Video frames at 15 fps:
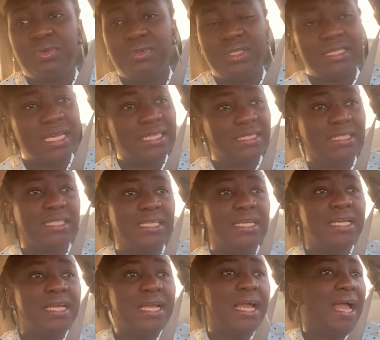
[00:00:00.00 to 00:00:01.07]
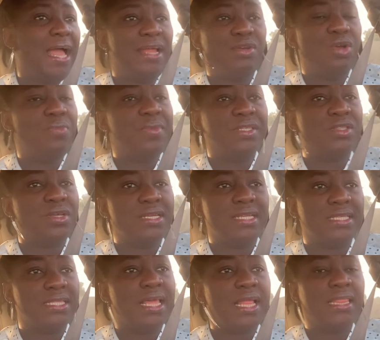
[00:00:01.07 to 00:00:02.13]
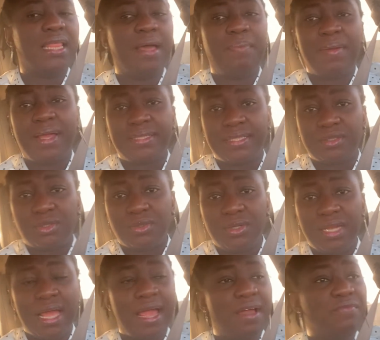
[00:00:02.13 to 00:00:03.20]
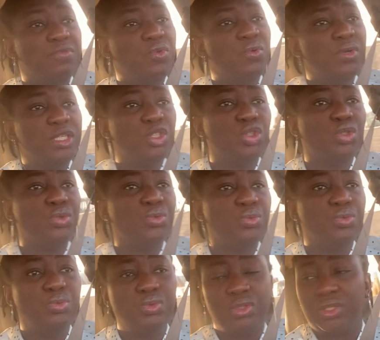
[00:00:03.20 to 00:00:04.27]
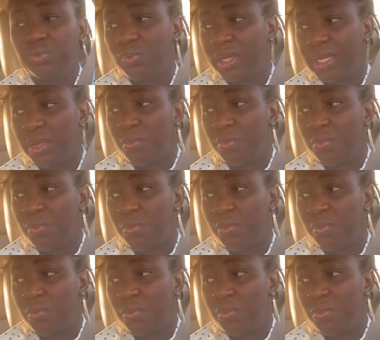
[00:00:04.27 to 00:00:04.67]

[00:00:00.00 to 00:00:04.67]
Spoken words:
What you say, I don't misunderstand that part at all. I have no issues working